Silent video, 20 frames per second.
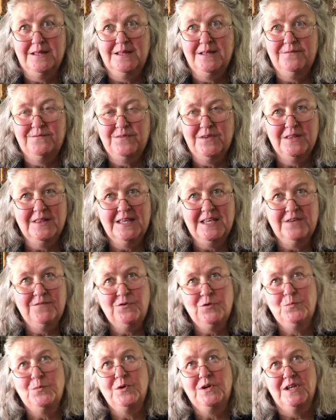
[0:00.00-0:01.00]
if
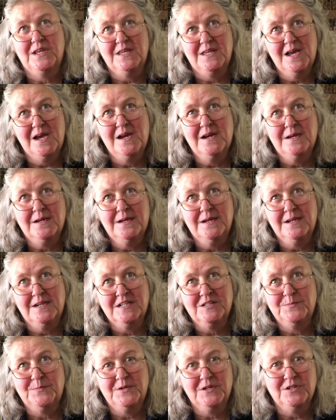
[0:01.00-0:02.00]
you put a young,
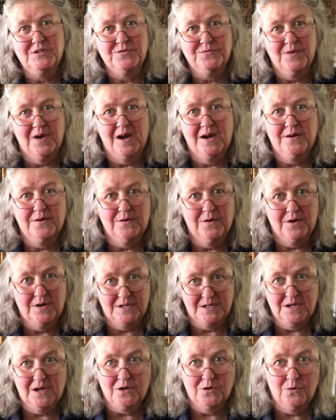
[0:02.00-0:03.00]
inexperienced rider on
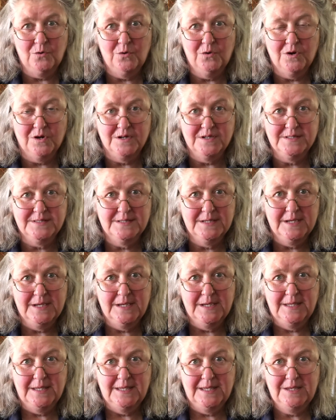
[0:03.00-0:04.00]
a young horse,
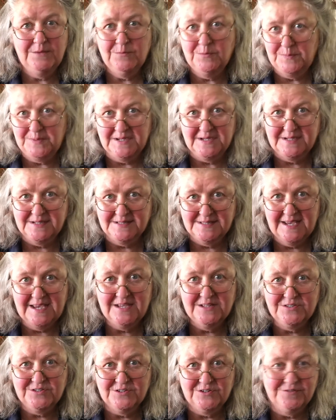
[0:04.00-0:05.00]
it would be a
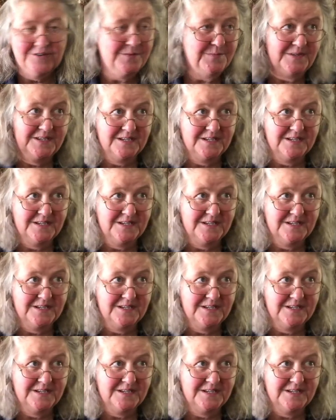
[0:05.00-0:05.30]
disaster, right?